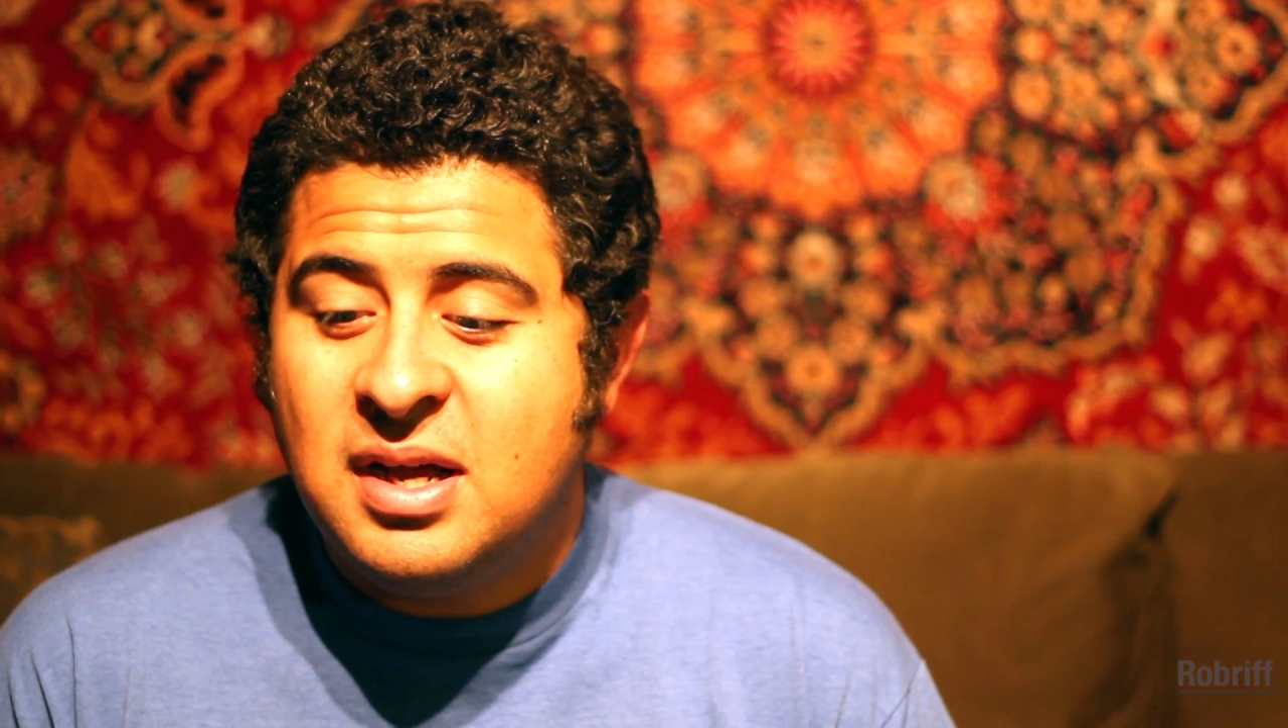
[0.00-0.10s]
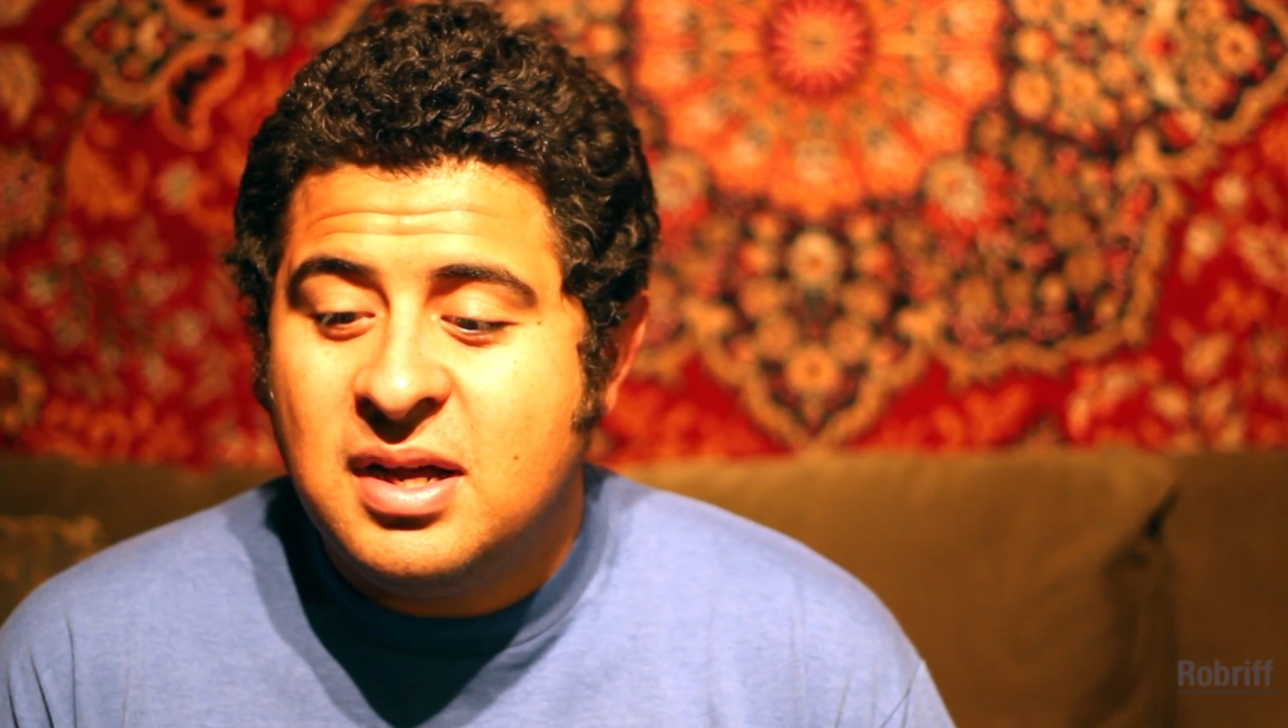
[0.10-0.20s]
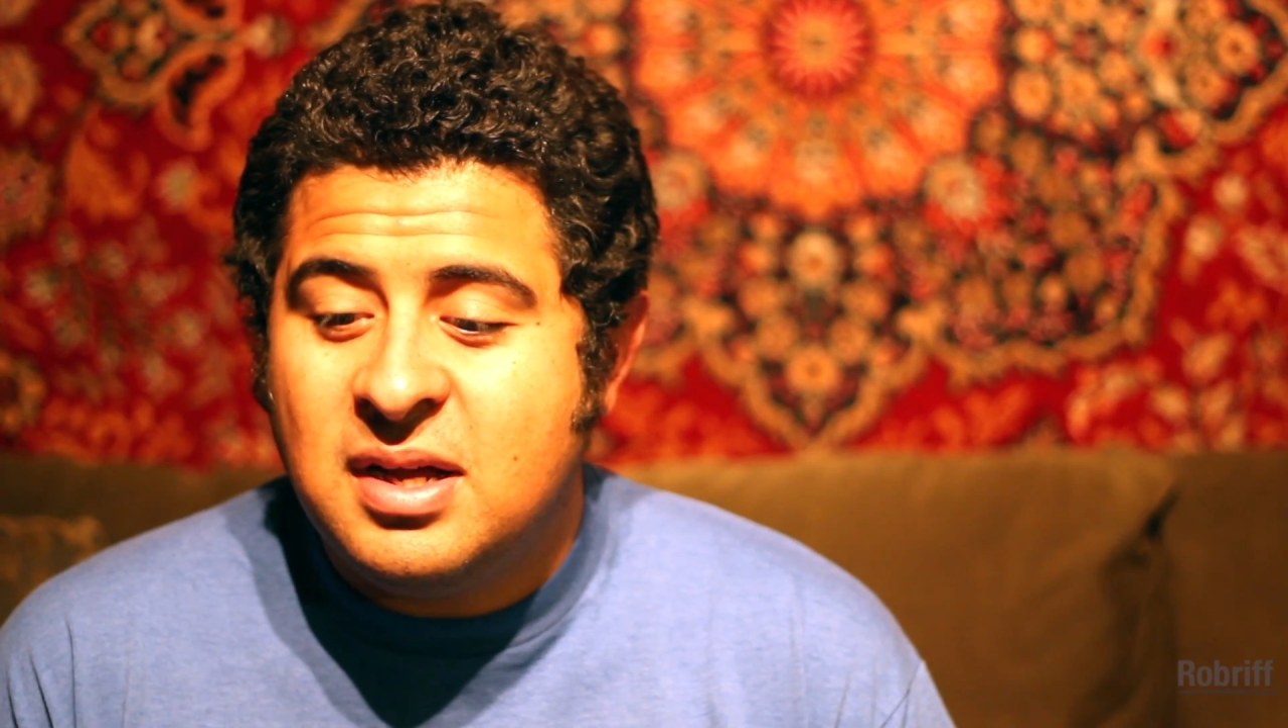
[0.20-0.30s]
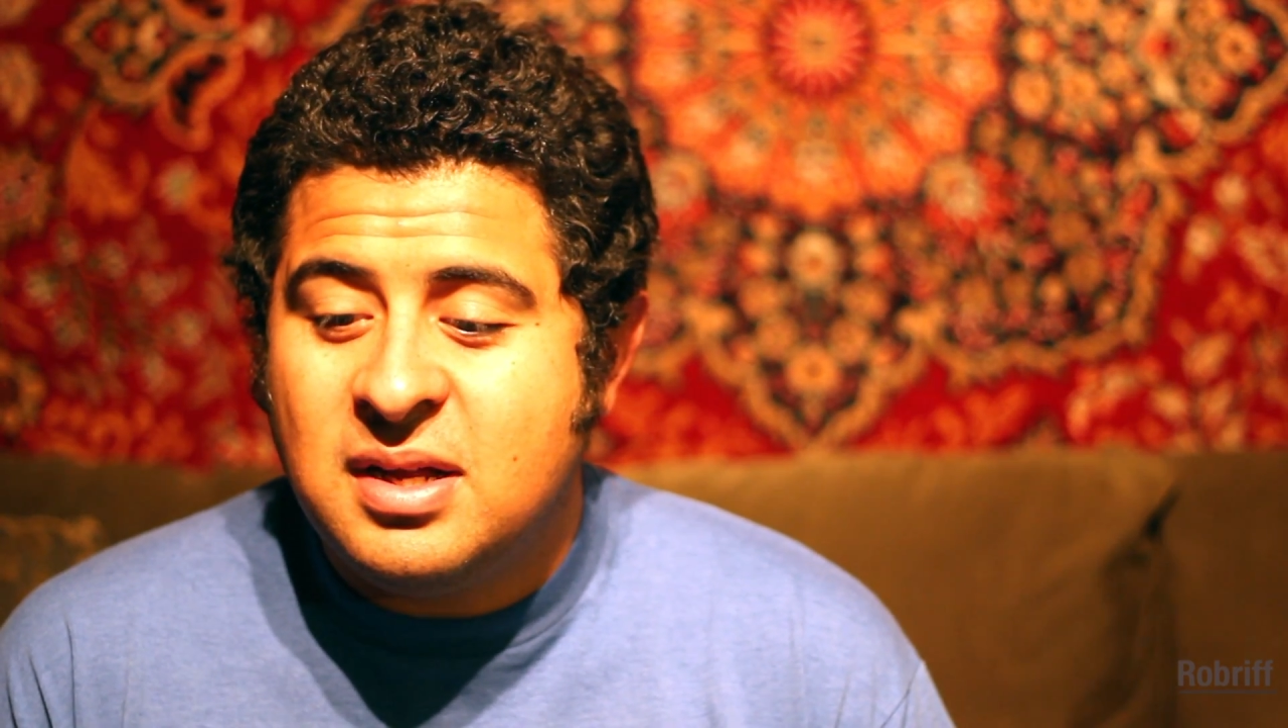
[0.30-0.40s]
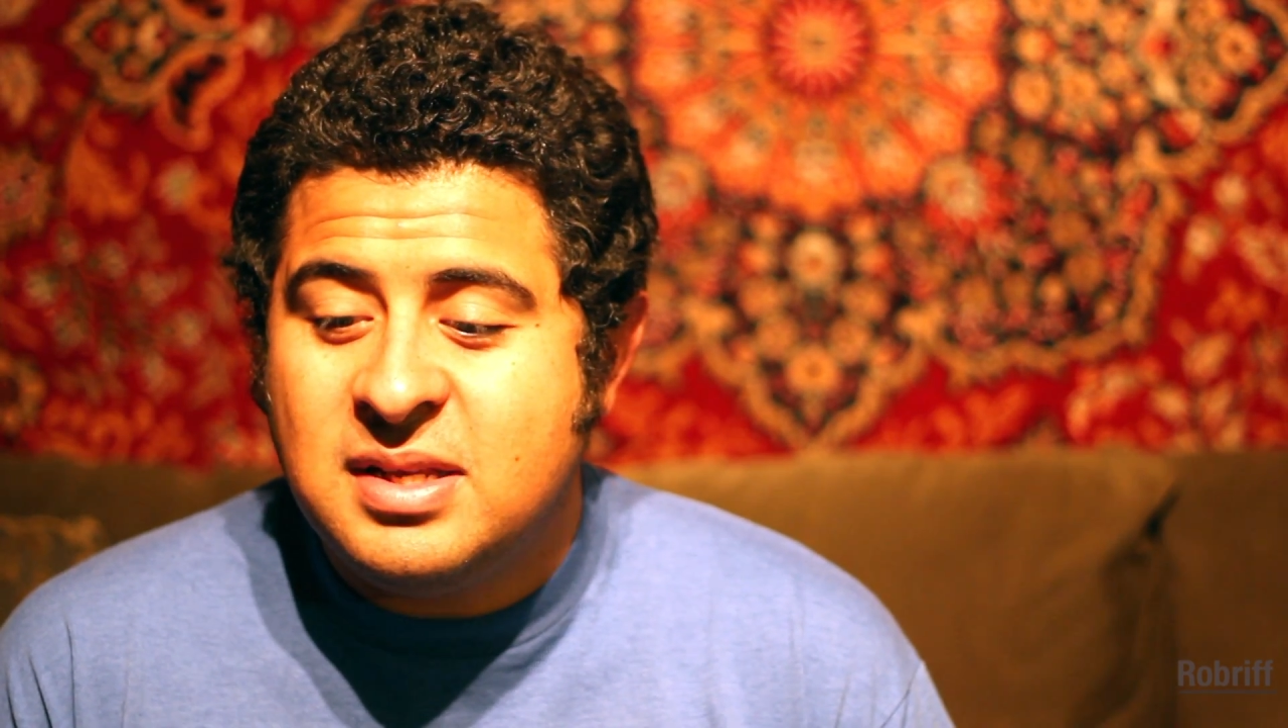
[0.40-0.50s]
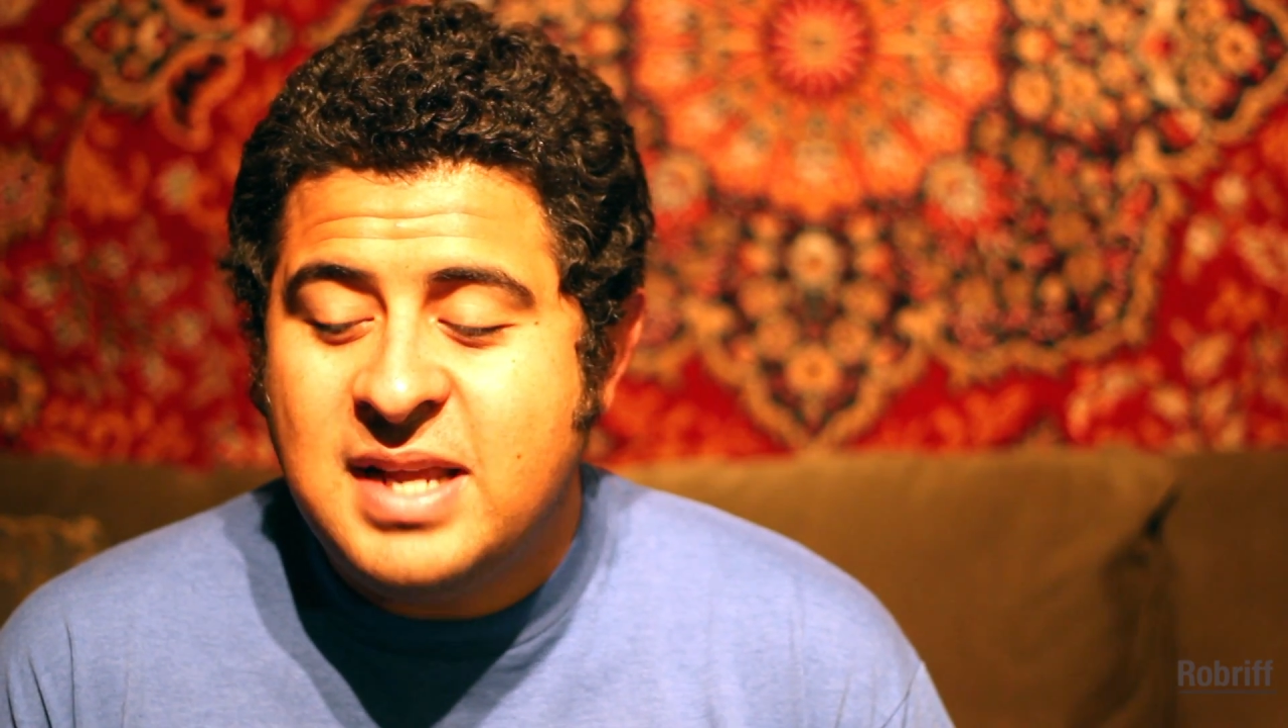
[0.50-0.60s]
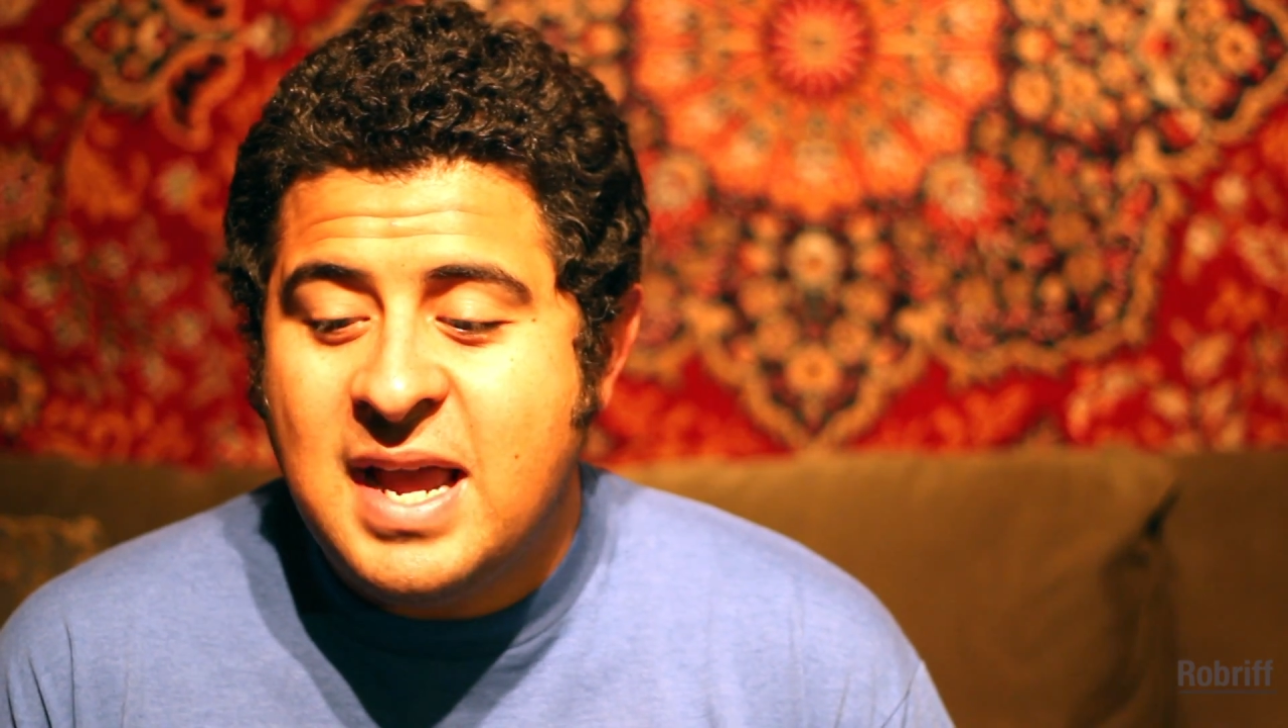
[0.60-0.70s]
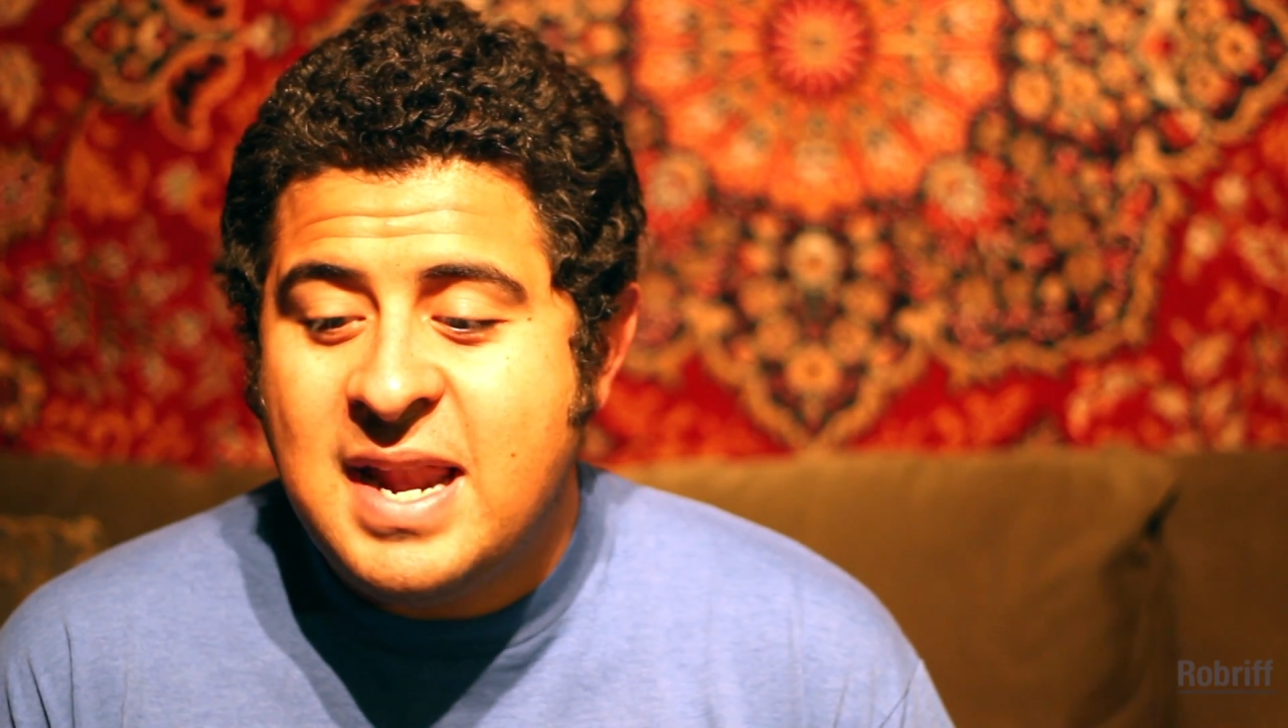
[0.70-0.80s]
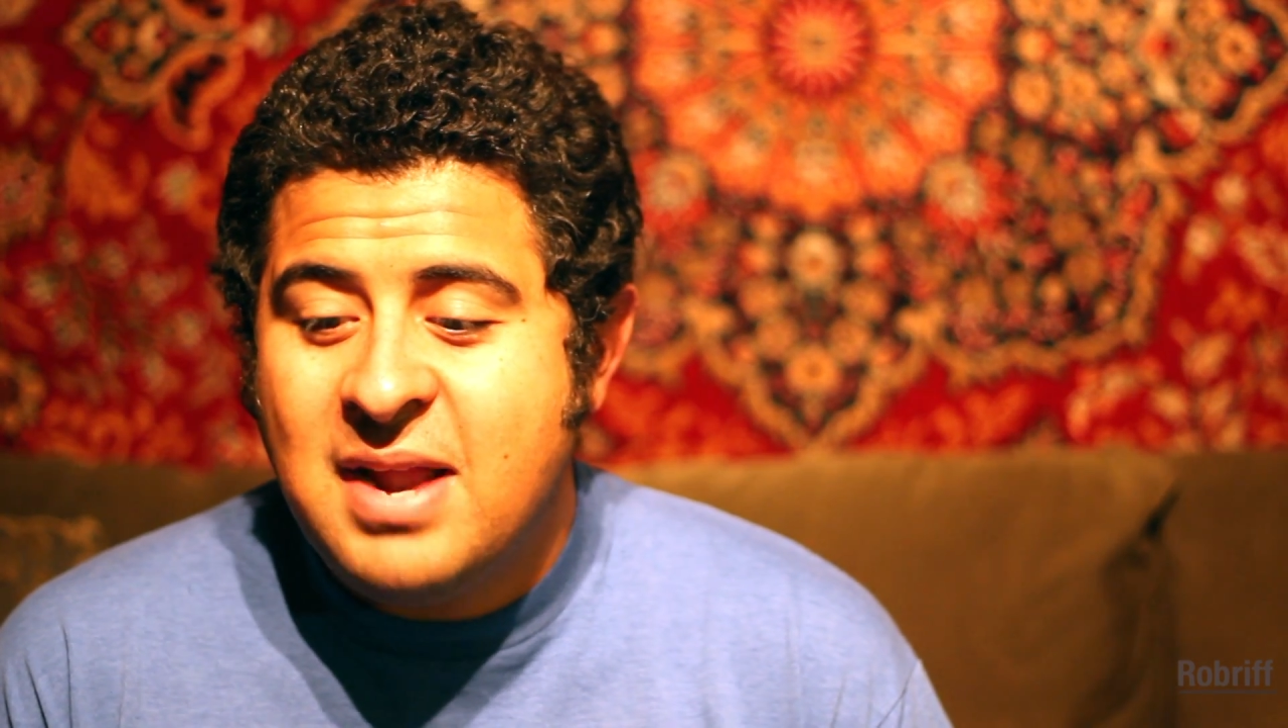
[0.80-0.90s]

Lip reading: Dan